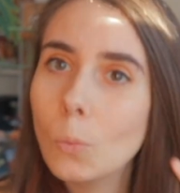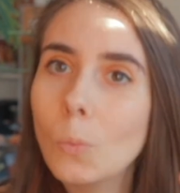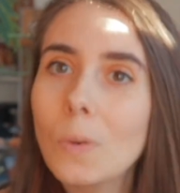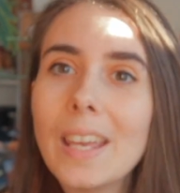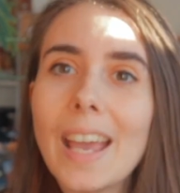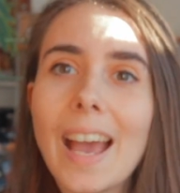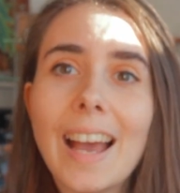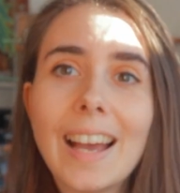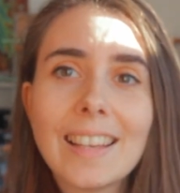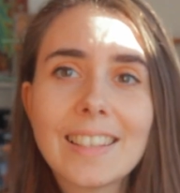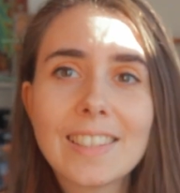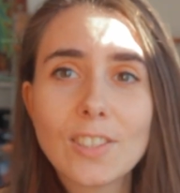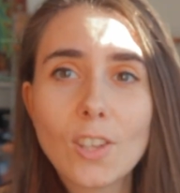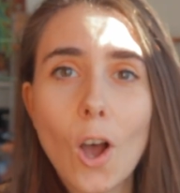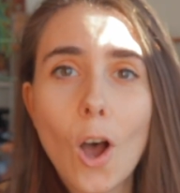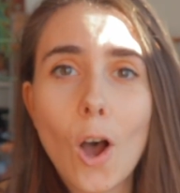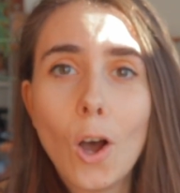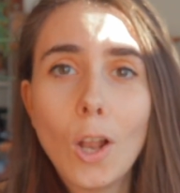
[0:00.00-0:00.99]
We
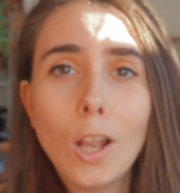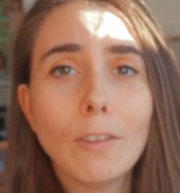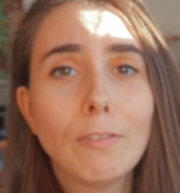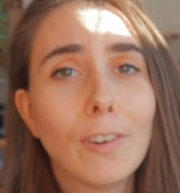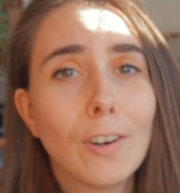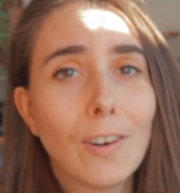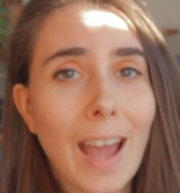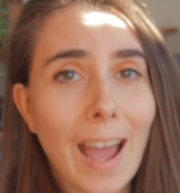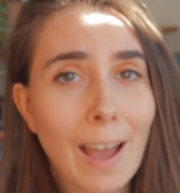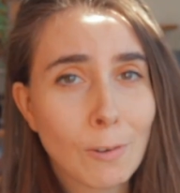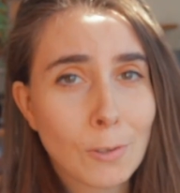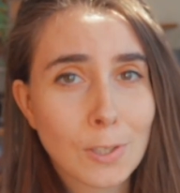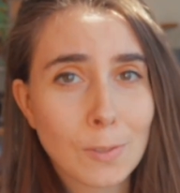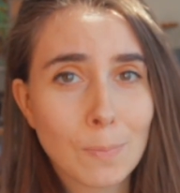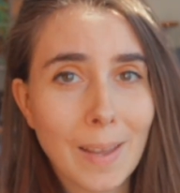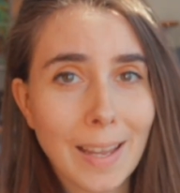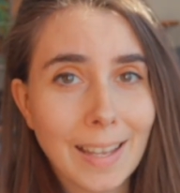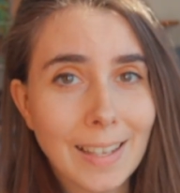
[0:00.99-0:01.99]
asked all of our
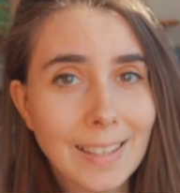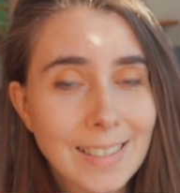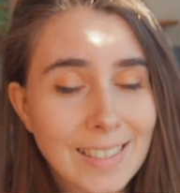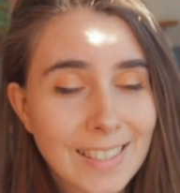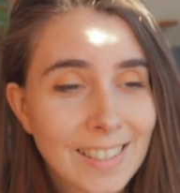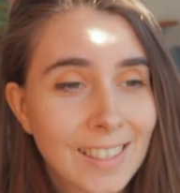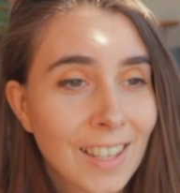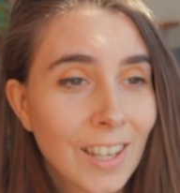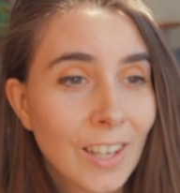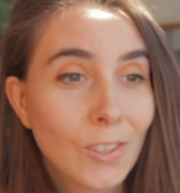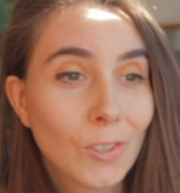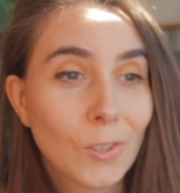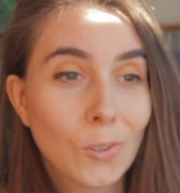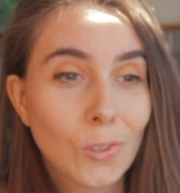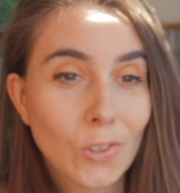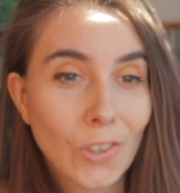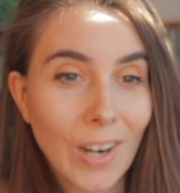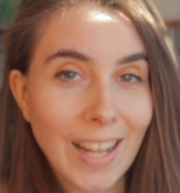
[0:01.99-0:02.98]
housemates
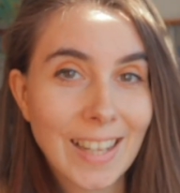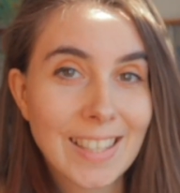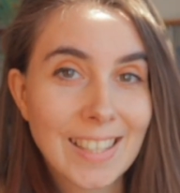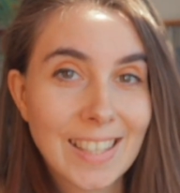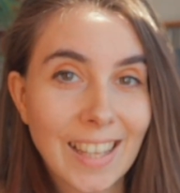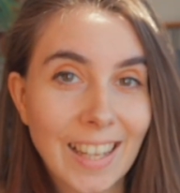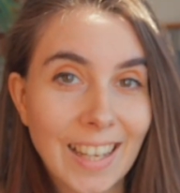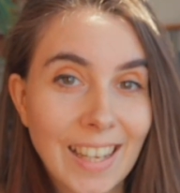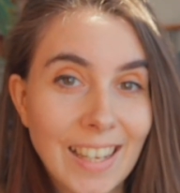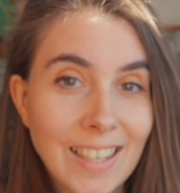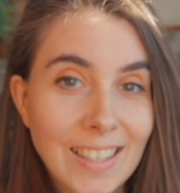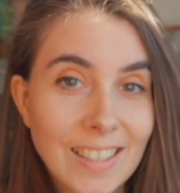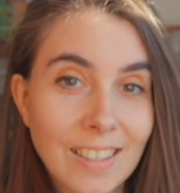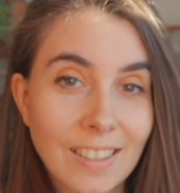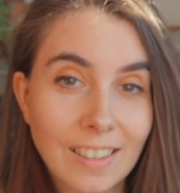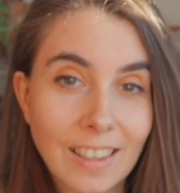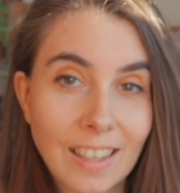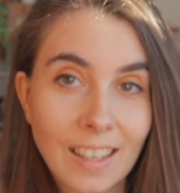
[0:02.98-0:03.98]
to translate
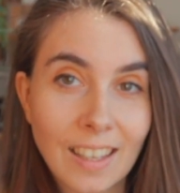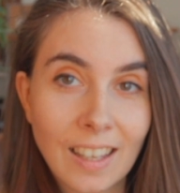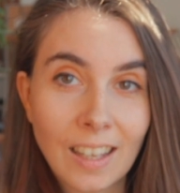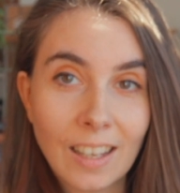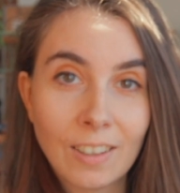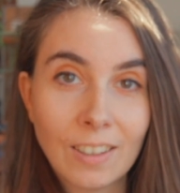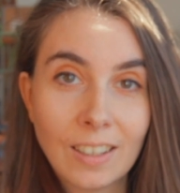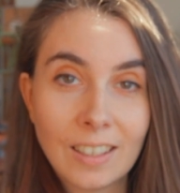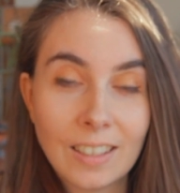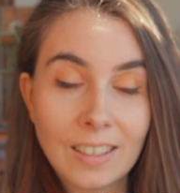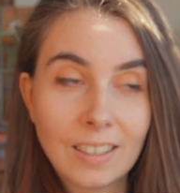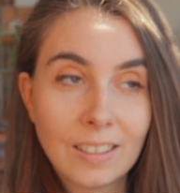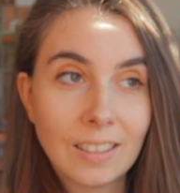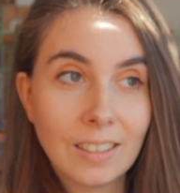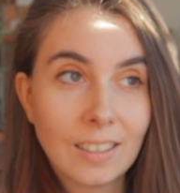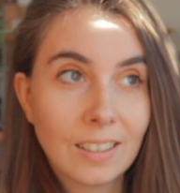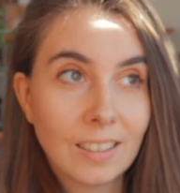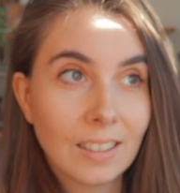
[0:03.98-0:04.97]
the
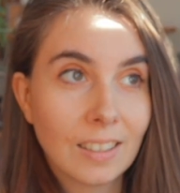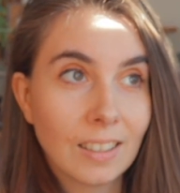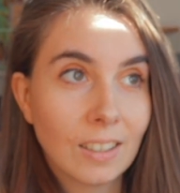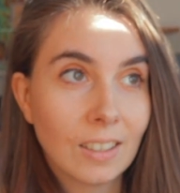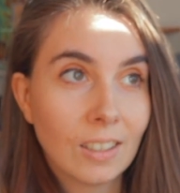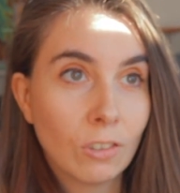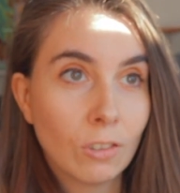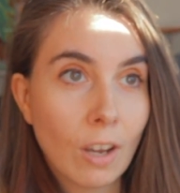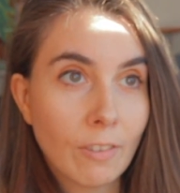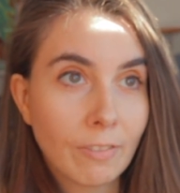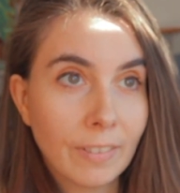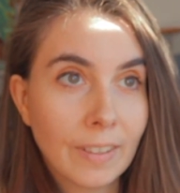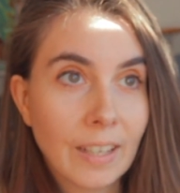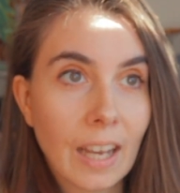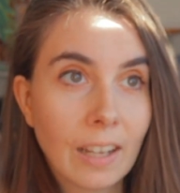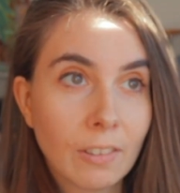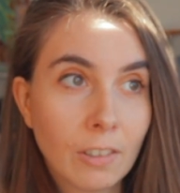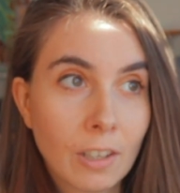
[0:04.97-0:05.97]
roughly
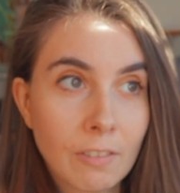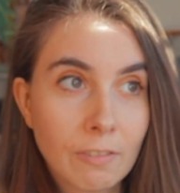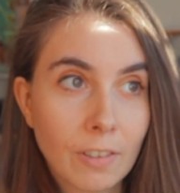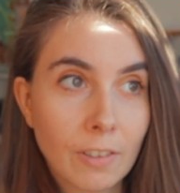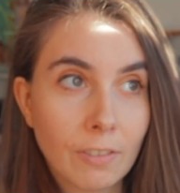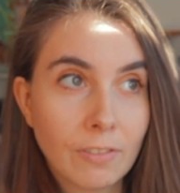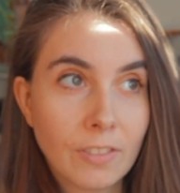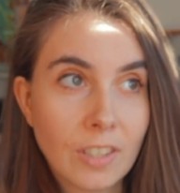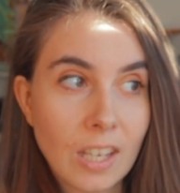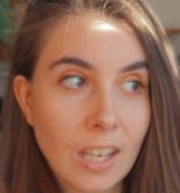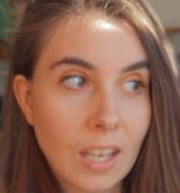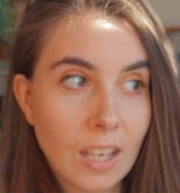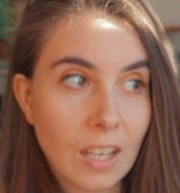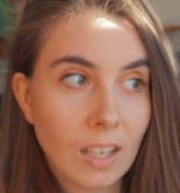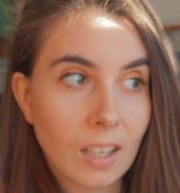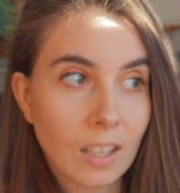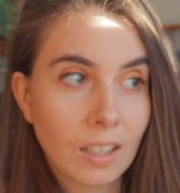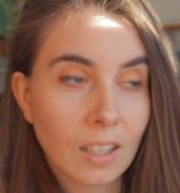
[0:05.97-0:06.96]

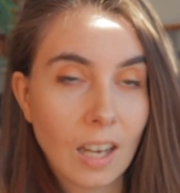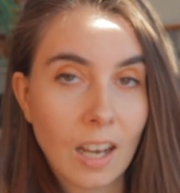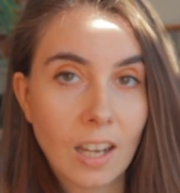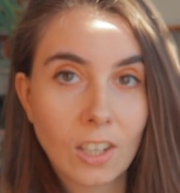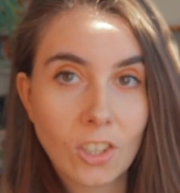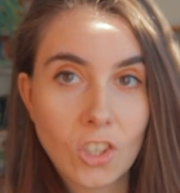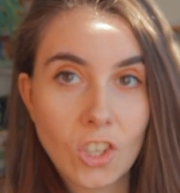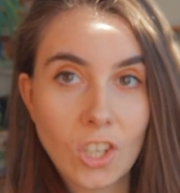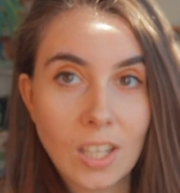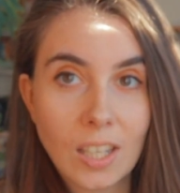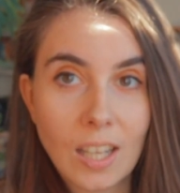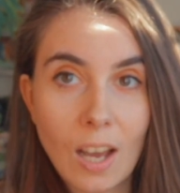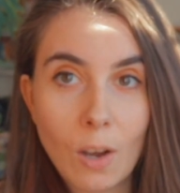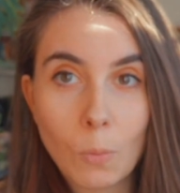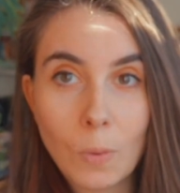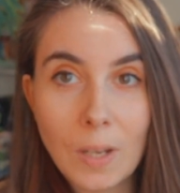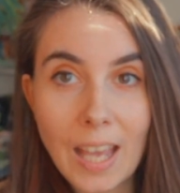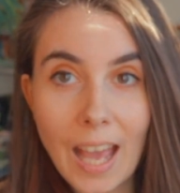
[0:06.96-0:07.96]
150 kanji
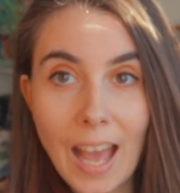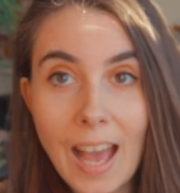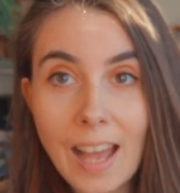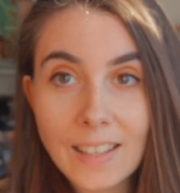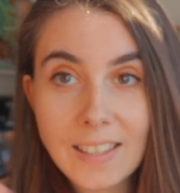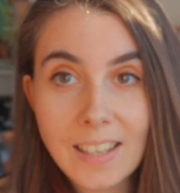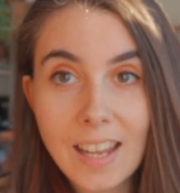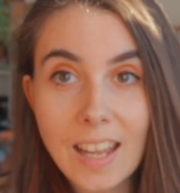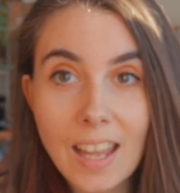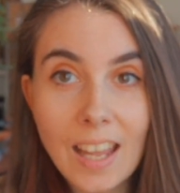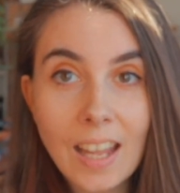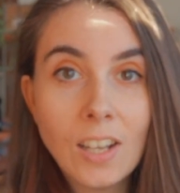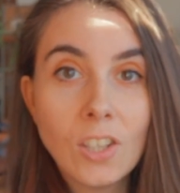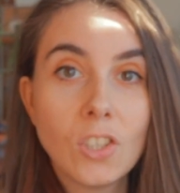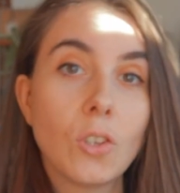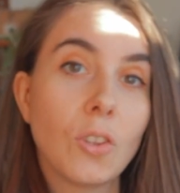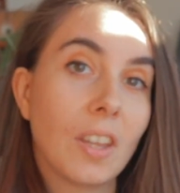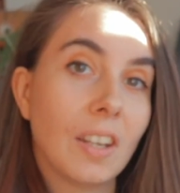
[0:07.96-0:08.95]
that we had
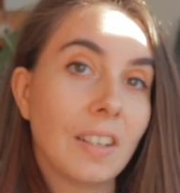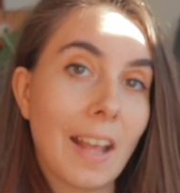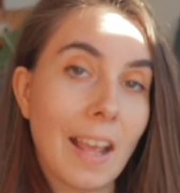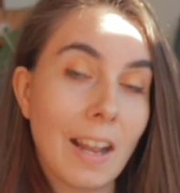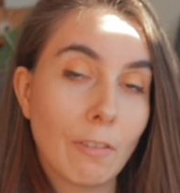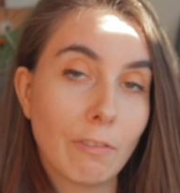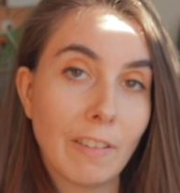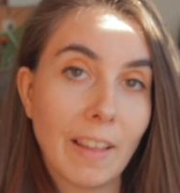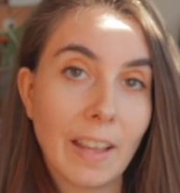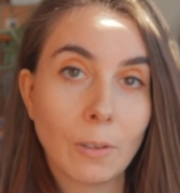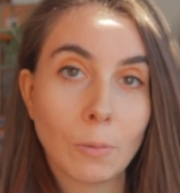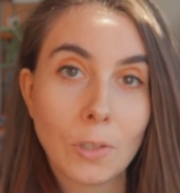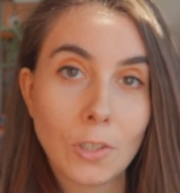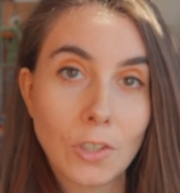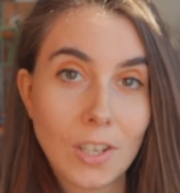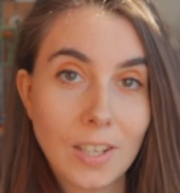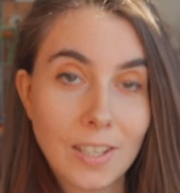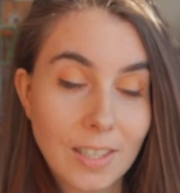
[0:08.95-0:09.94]
into the native
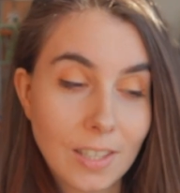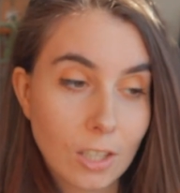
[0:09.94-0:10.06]
languages.